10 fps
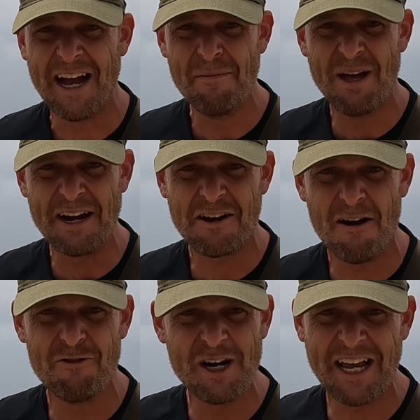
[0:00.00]
I'm not
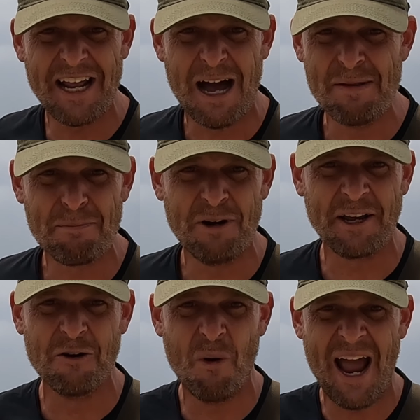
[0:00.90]
covering it, I'm not putting
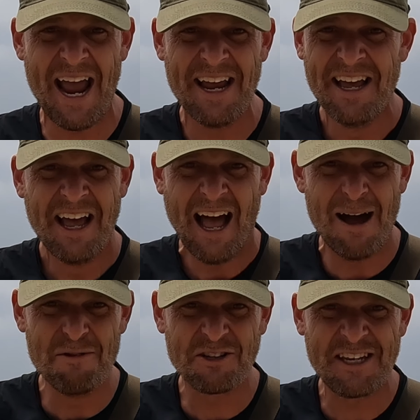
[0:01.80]
it away.
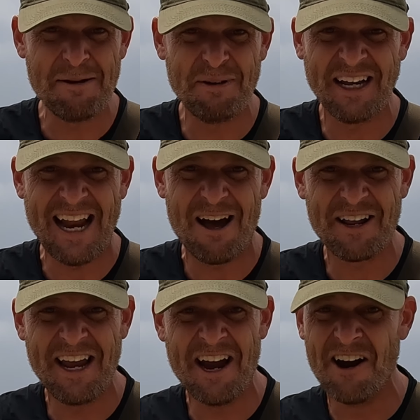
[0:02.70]
I'm just keeping it out
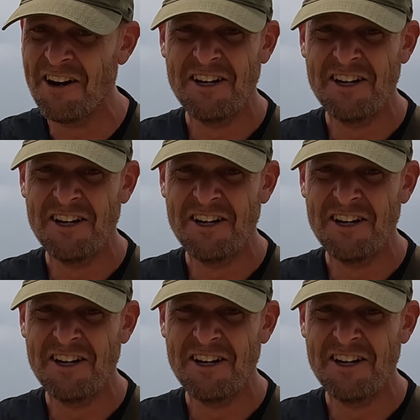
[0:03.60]
here